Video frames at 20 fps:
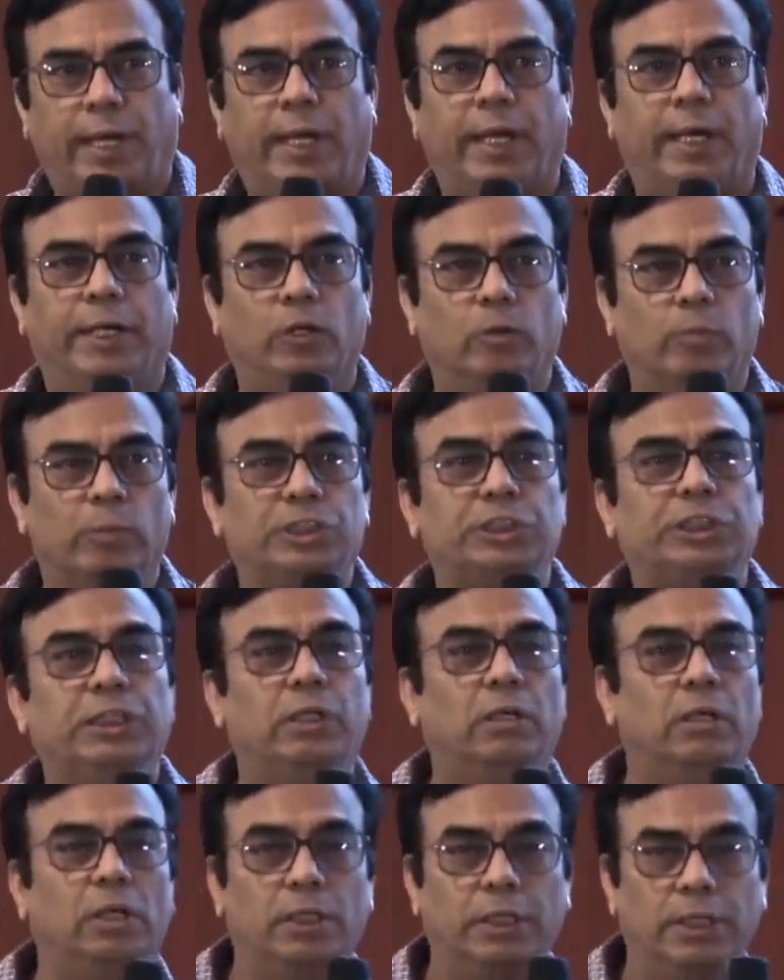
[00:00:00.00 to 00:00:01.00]
AI or
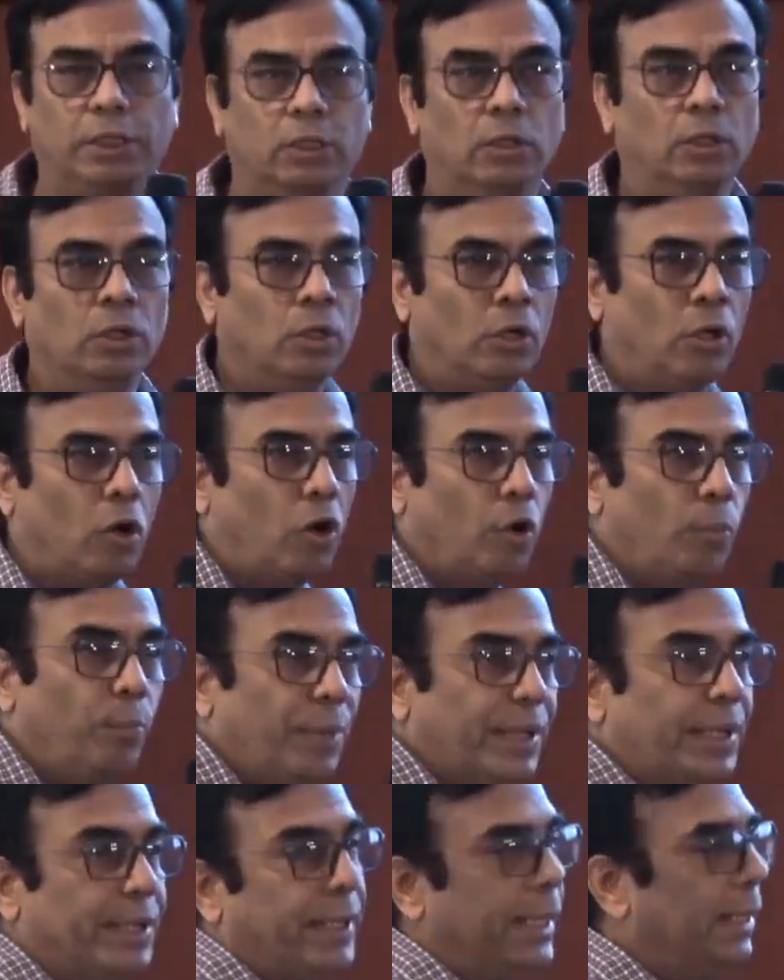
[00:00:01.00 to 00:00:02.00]
machine learning or
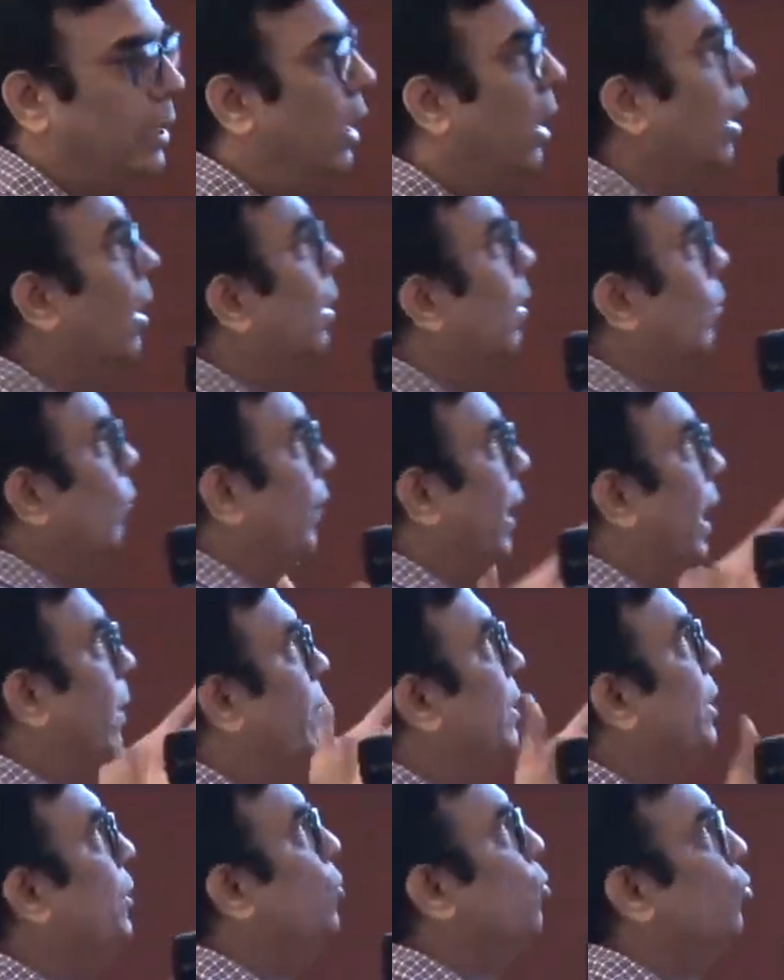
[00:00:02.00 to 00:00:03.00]
big data. We have
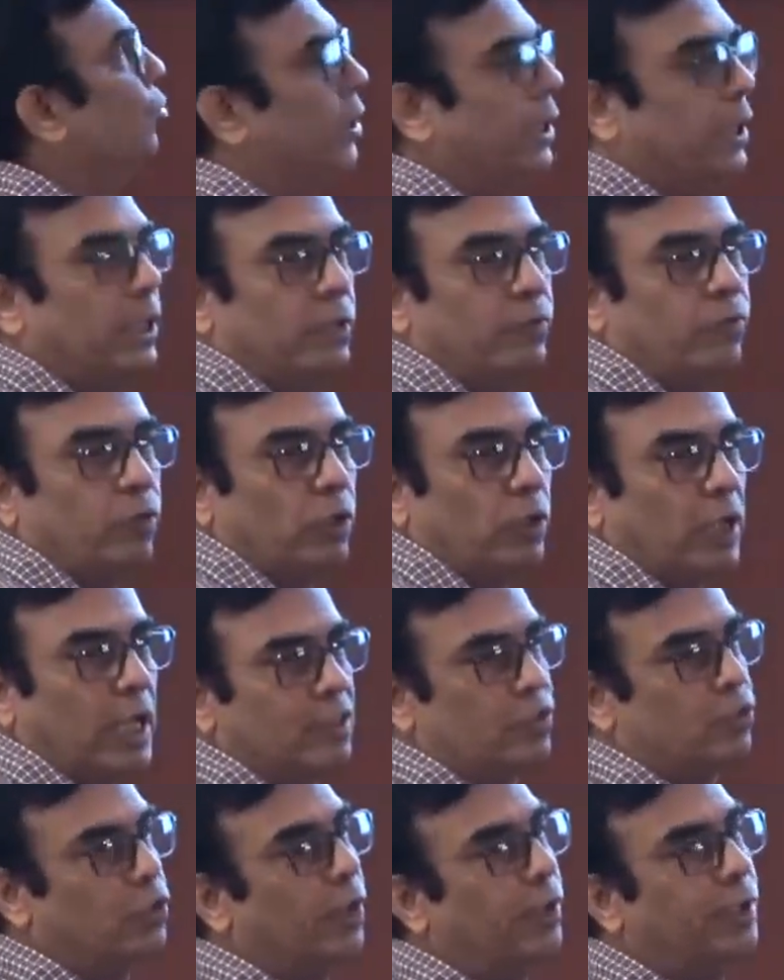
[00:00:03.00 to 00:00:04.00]
been using it for the
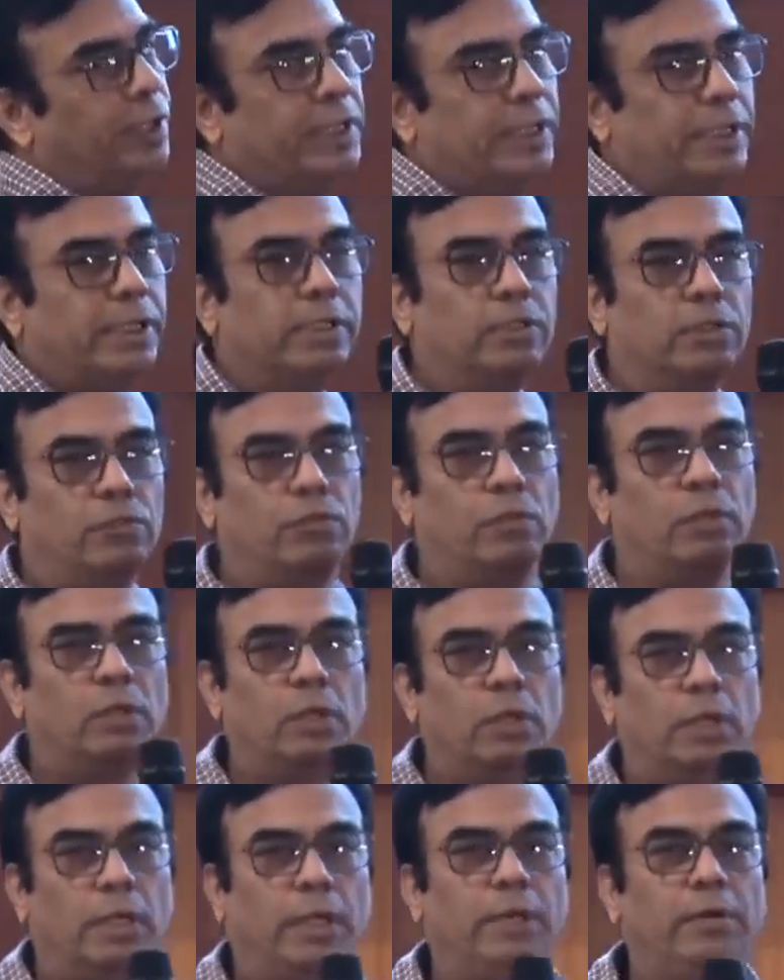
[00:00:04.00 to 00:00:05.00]
last 30 years
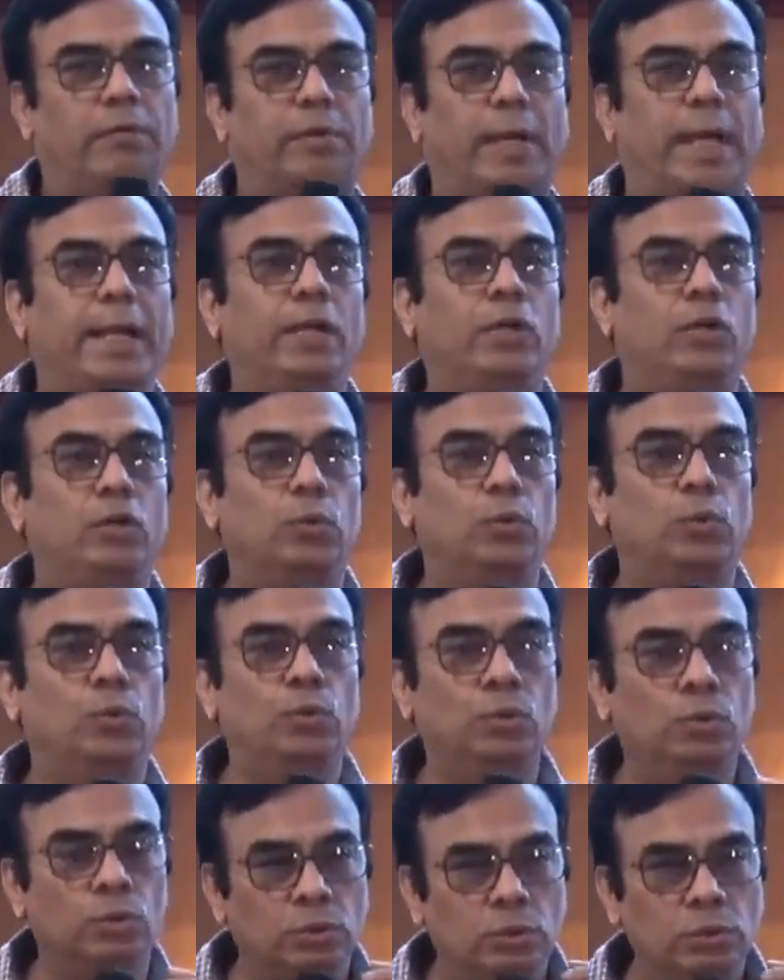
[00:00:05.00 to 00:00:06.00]
in trying to
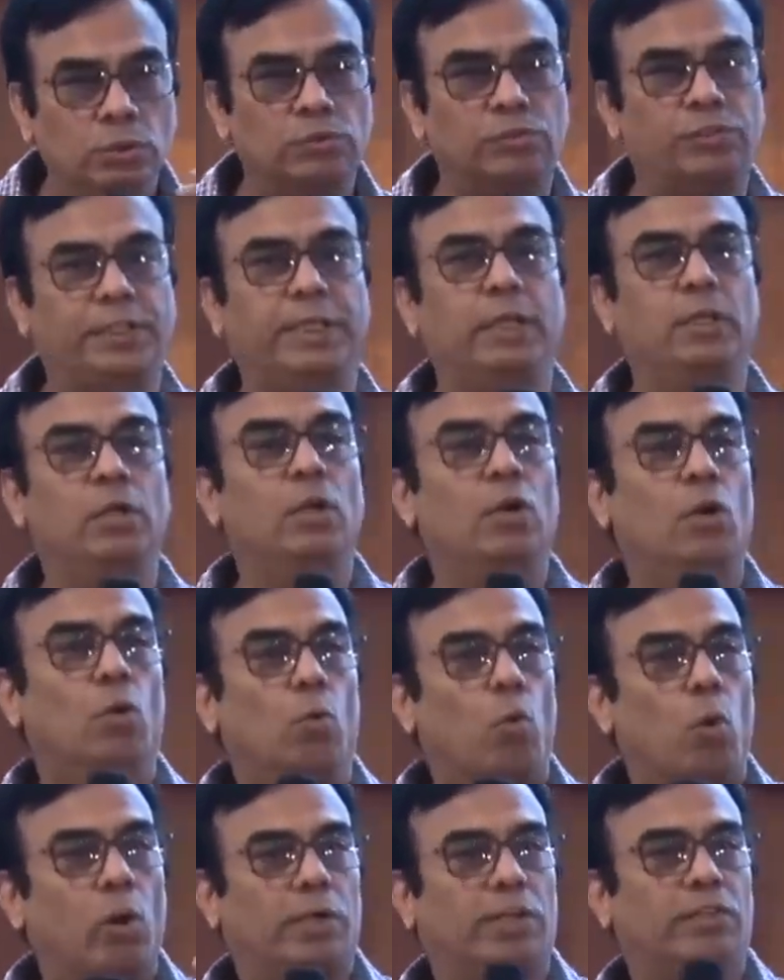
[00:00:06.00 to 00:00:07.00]
see
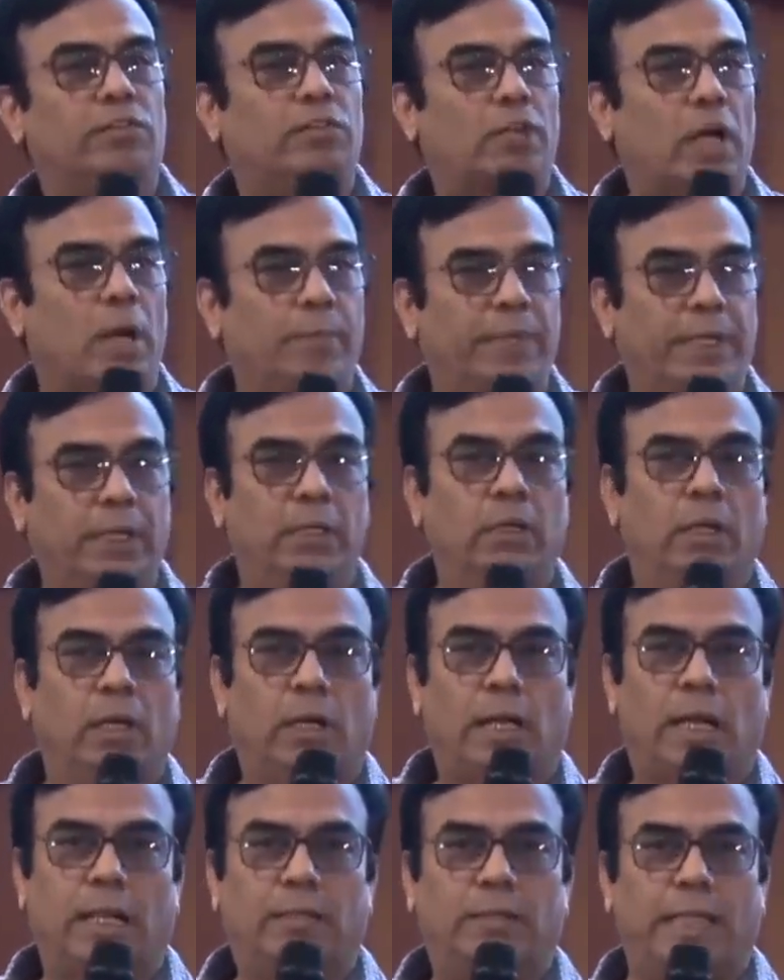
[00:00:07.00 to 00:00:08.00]
what is coming,
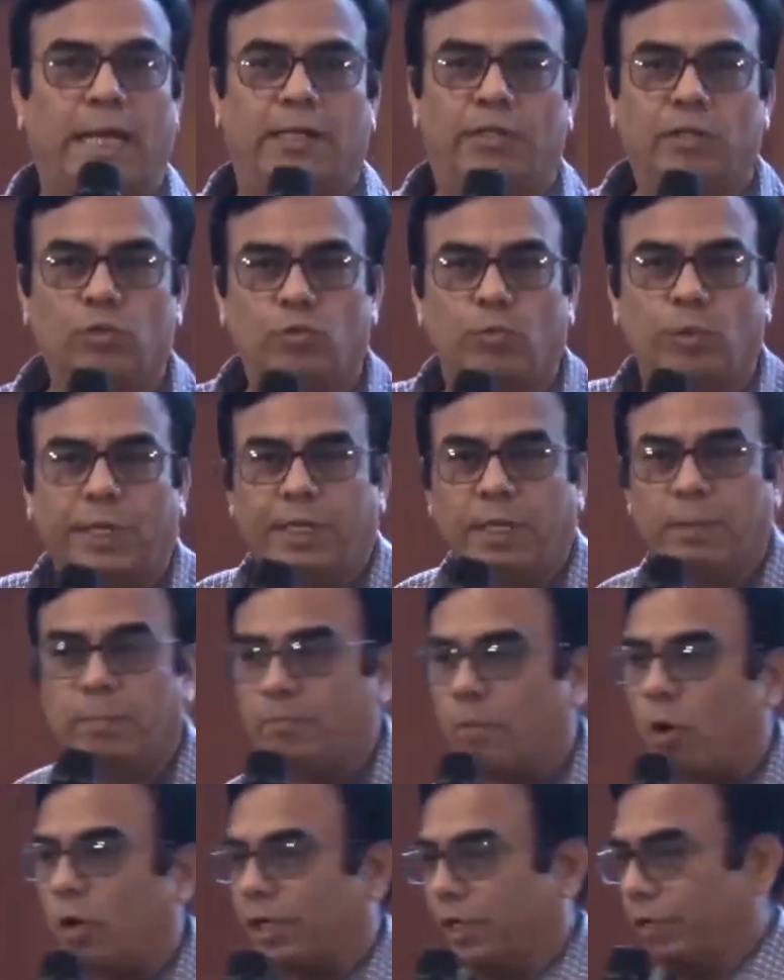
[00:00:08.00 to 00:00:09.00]
and that is very
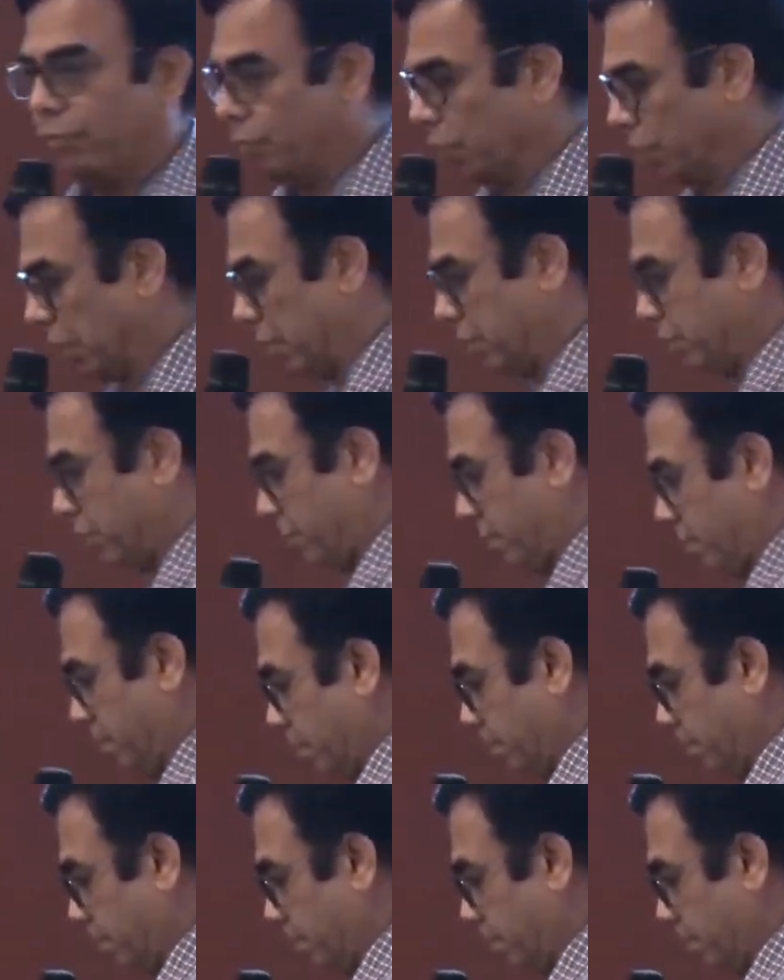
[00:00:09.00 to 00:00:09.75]
important for us.